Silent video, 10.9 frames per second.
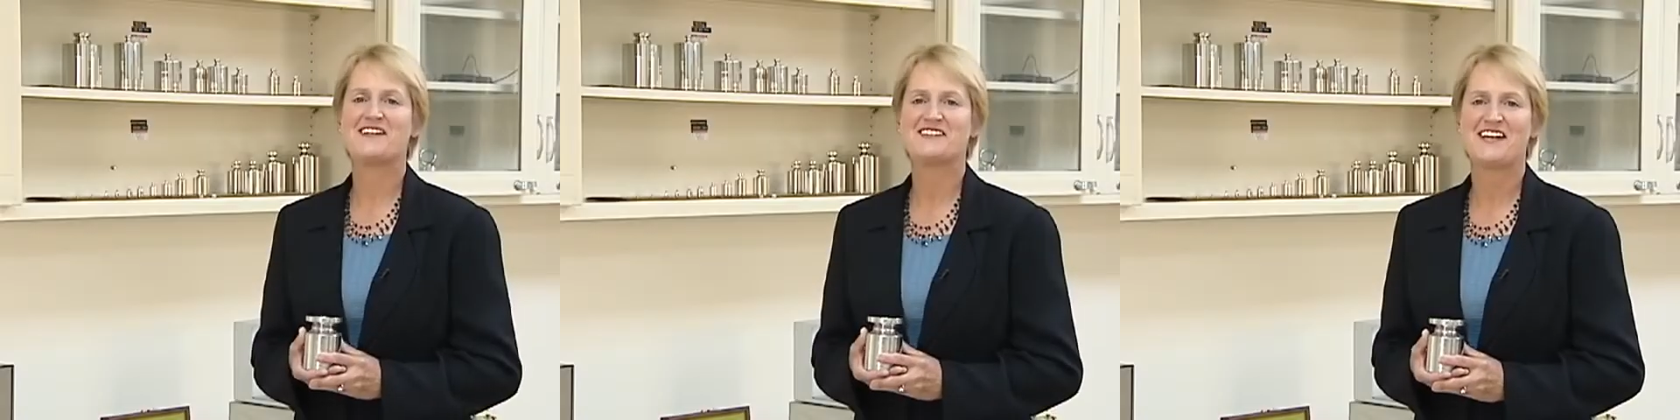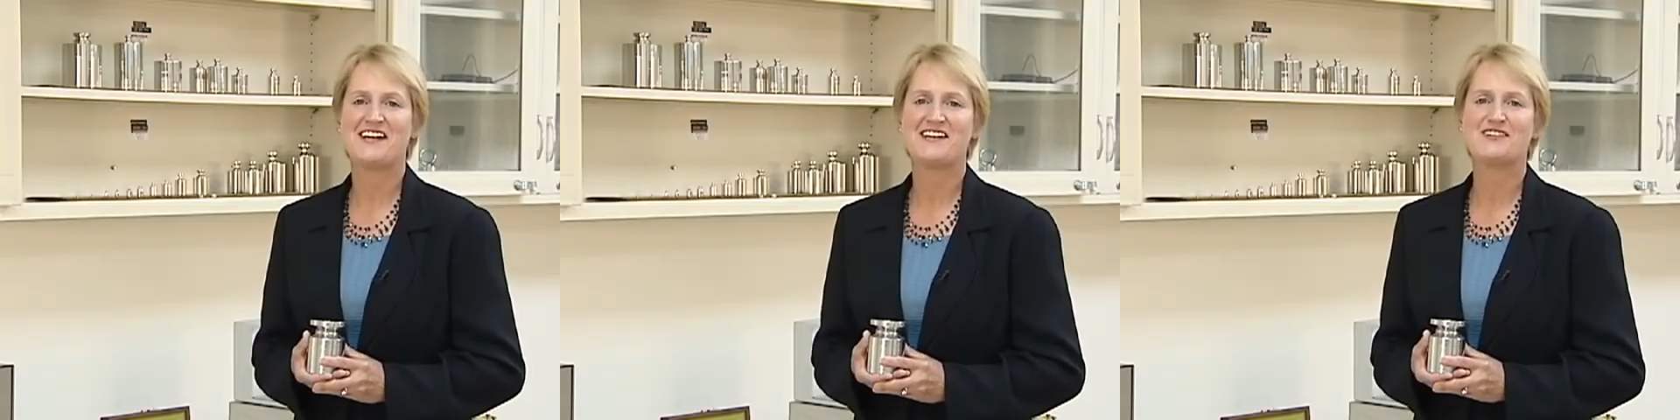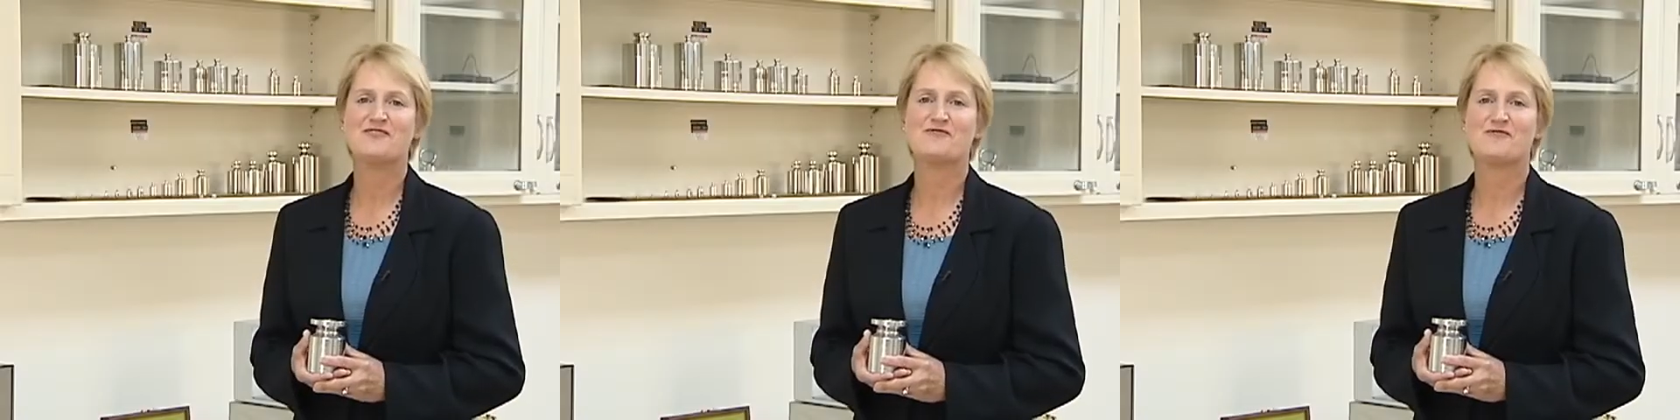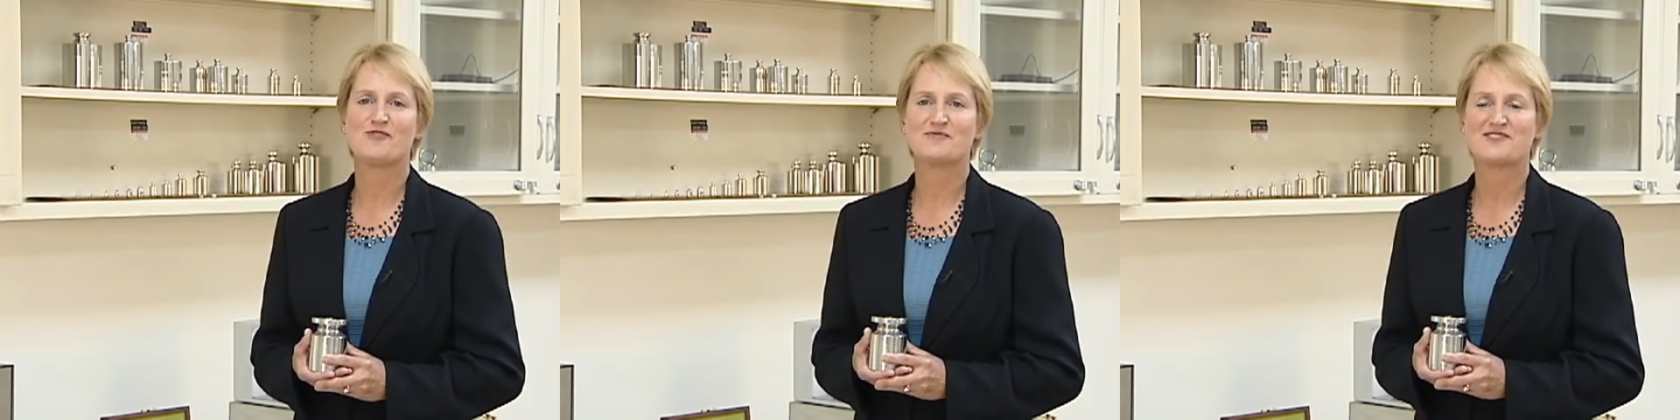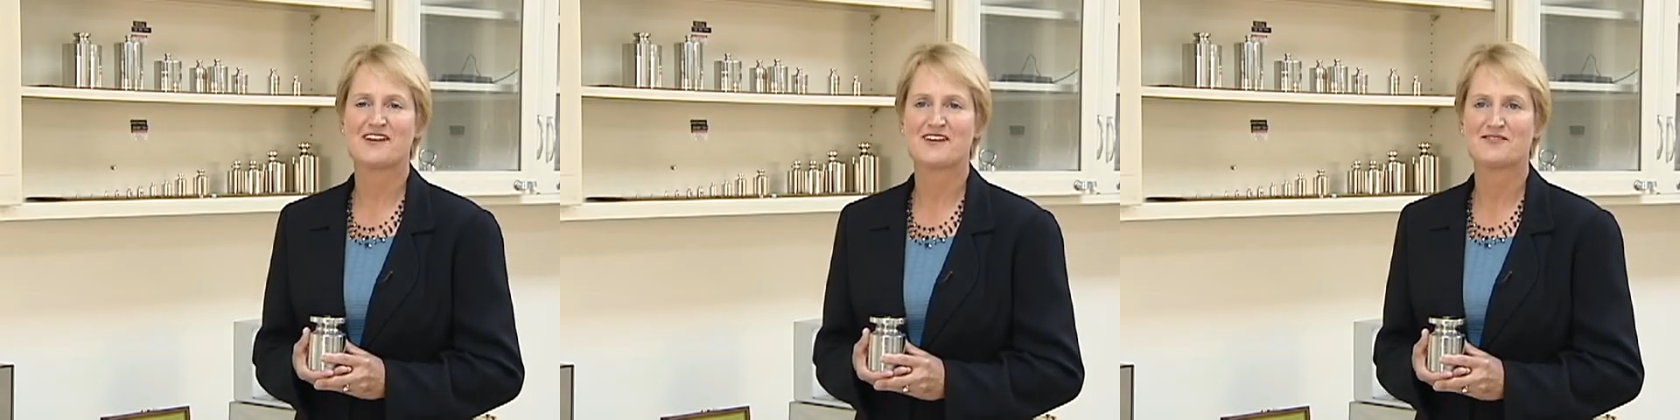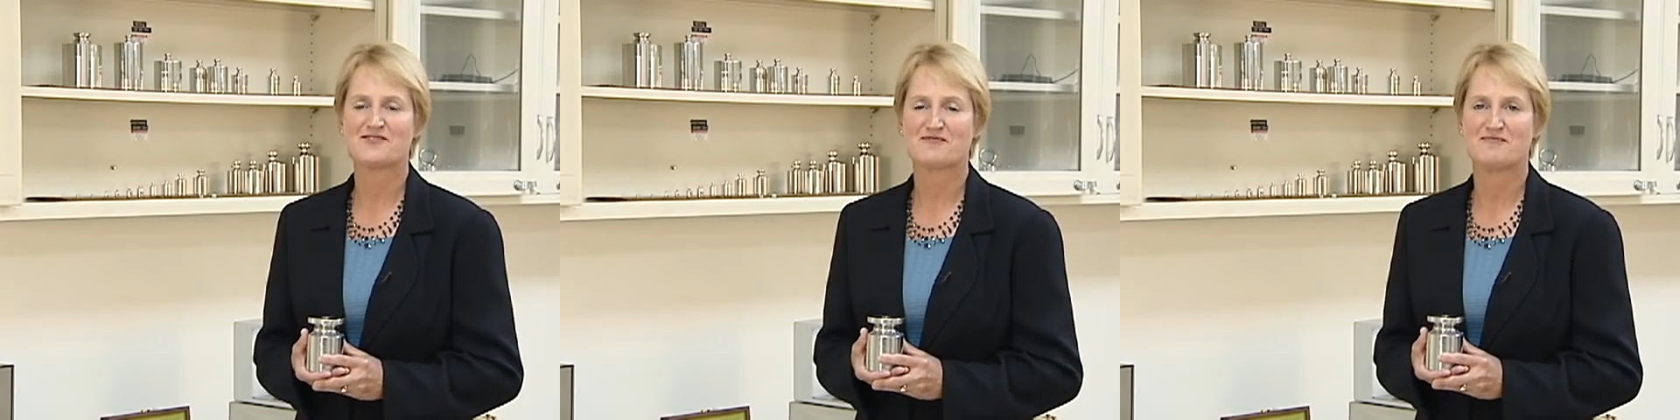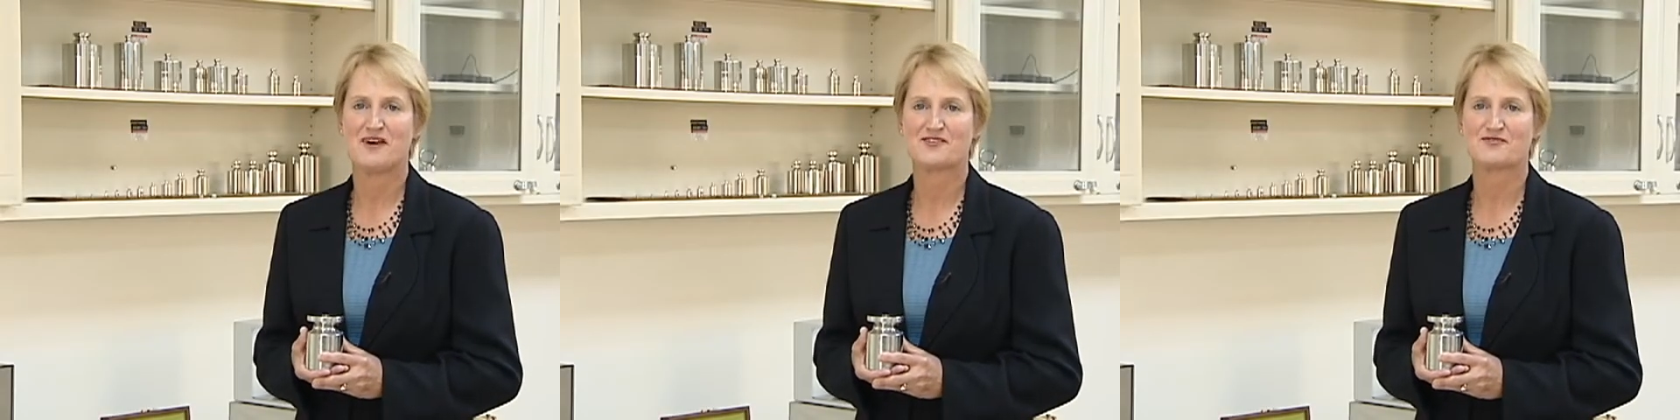maintaining uniform standards of
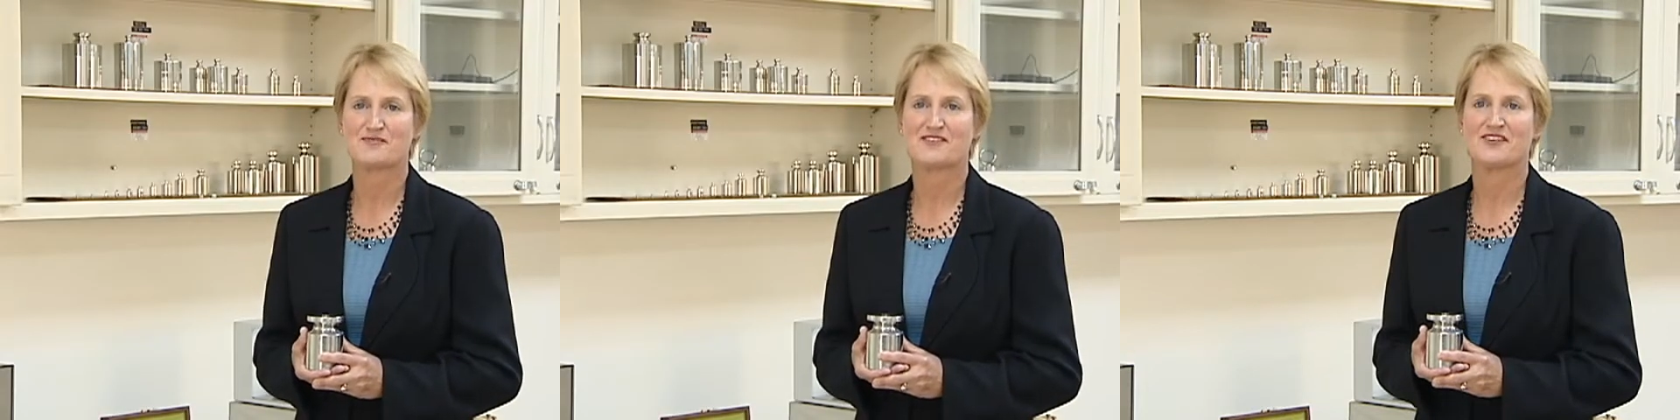measurement